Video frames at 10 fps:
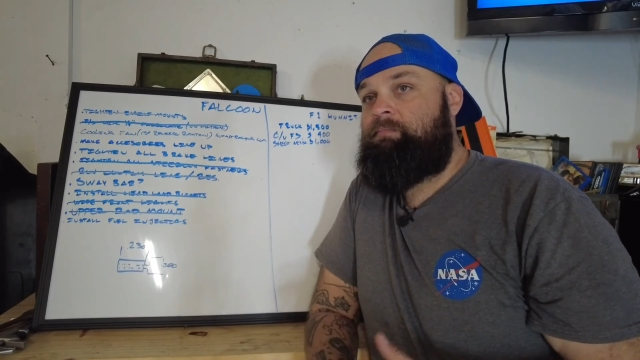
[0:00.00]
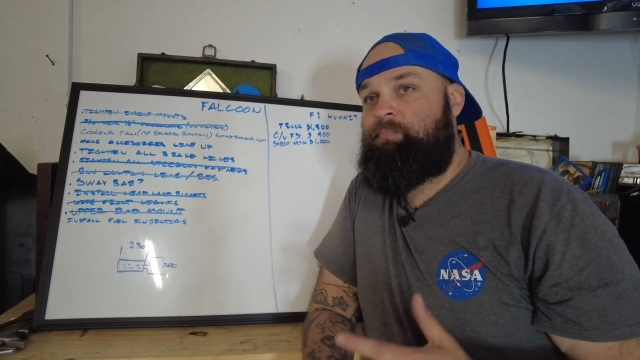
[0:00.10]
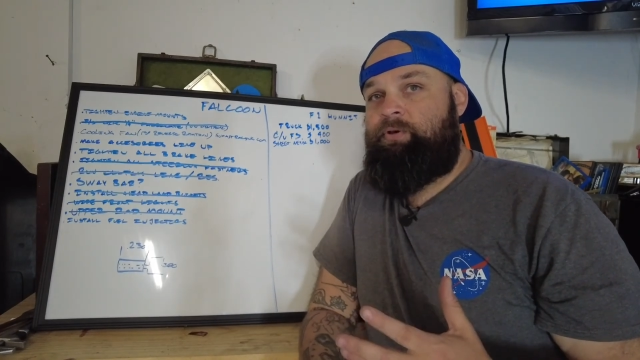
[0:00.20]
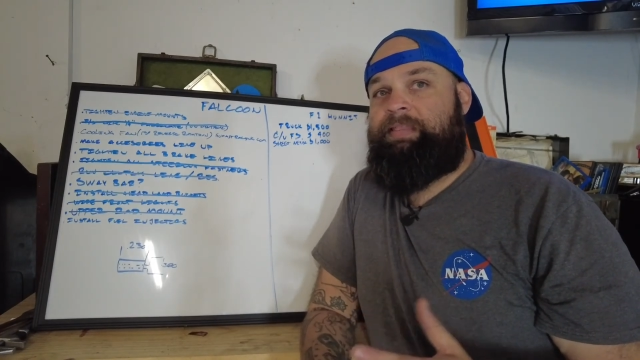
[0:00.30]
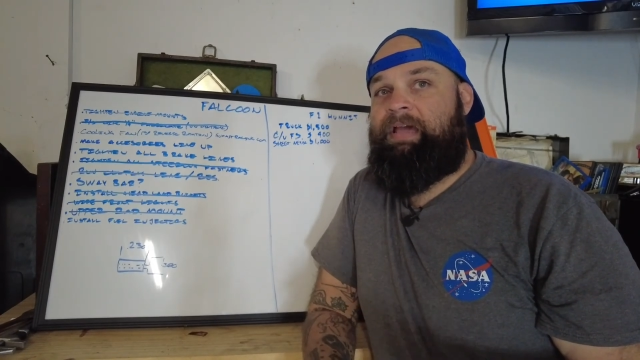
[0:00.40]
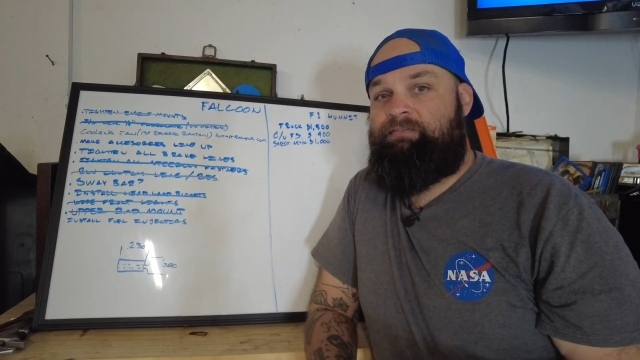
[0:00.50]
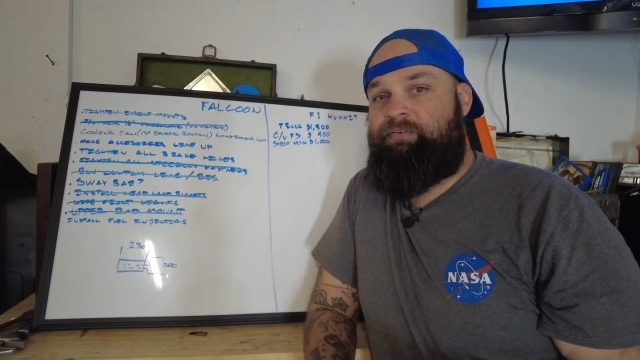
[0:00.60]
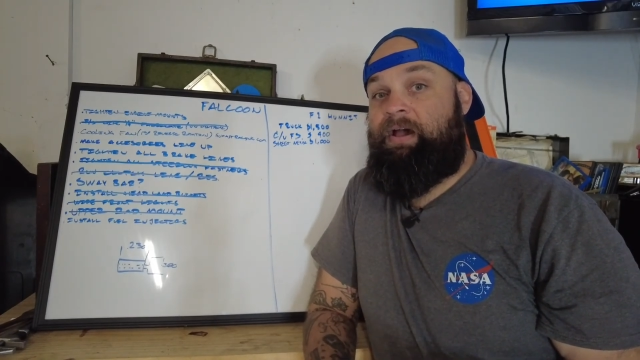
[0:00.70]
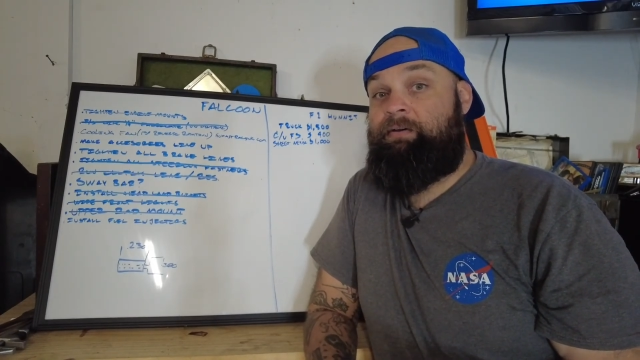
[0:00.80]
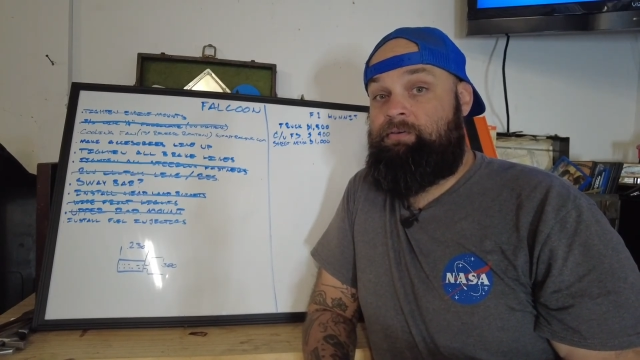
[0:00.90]
put that
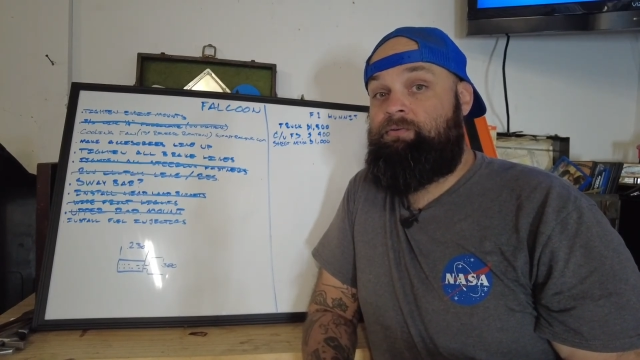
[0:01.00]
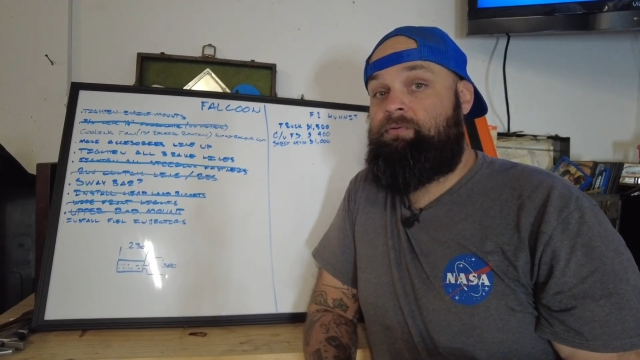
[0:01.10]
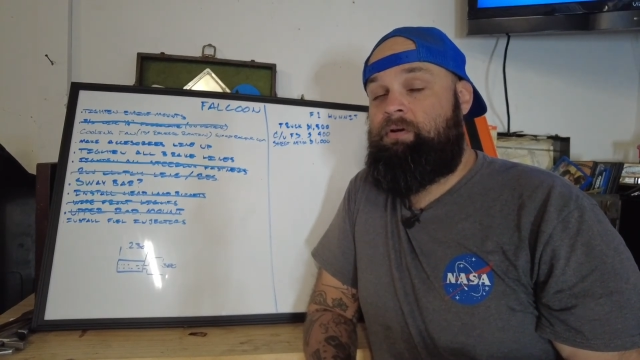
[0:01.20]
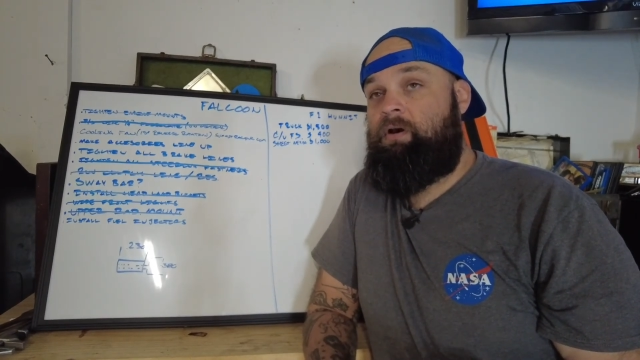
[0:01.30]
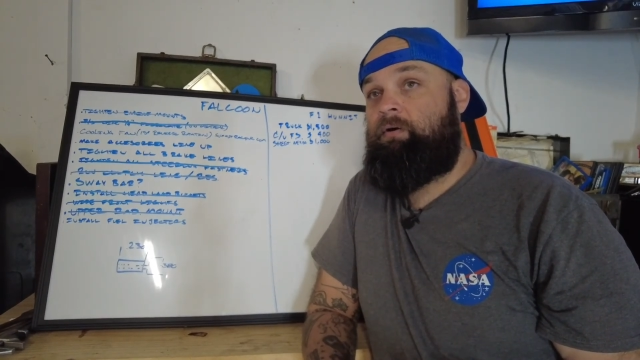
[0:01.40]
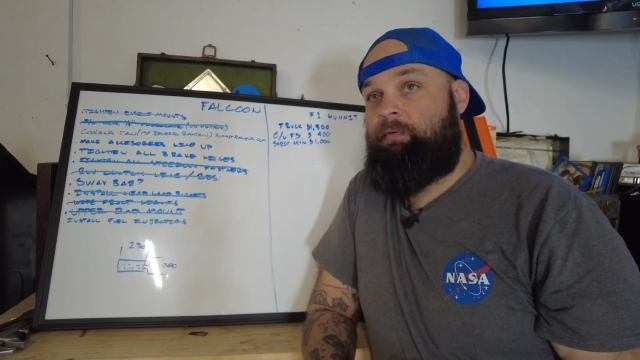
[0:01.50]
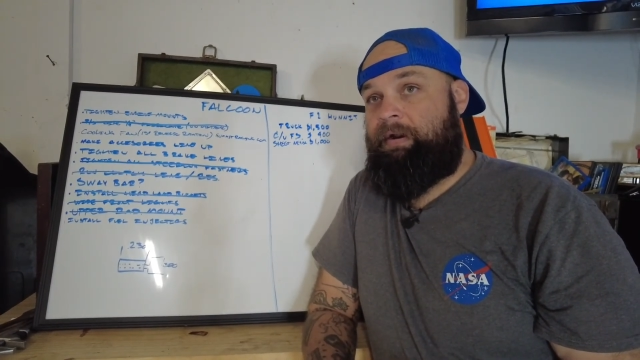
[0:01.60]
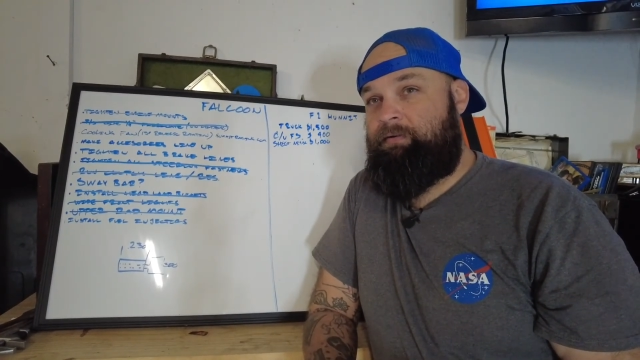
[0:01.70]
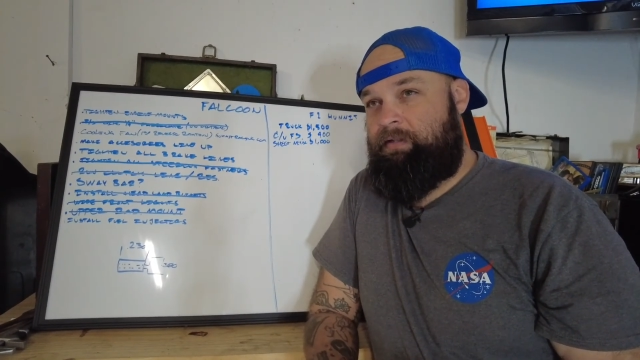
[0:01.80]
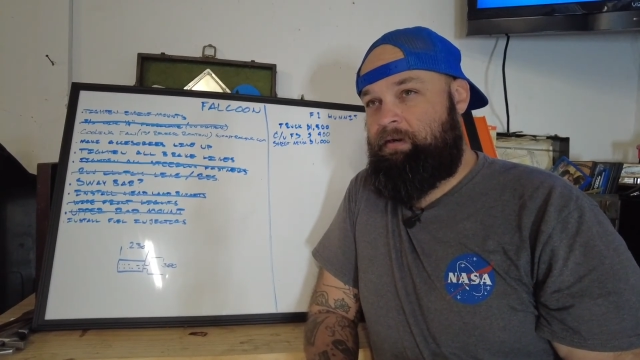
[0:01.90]
value
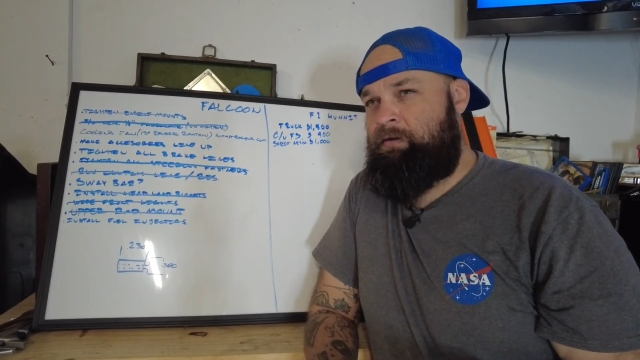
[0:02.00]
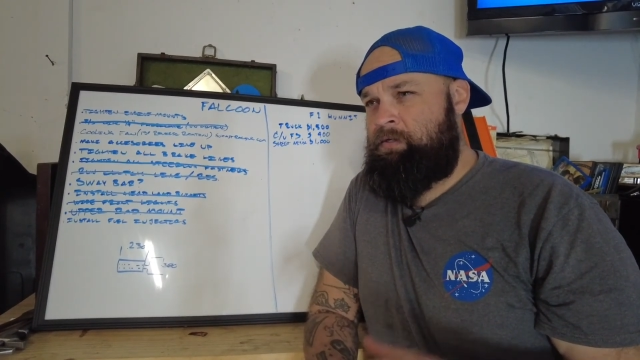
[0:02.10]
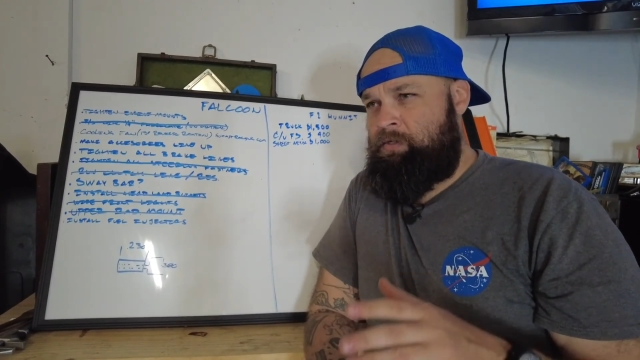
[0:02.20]
around there.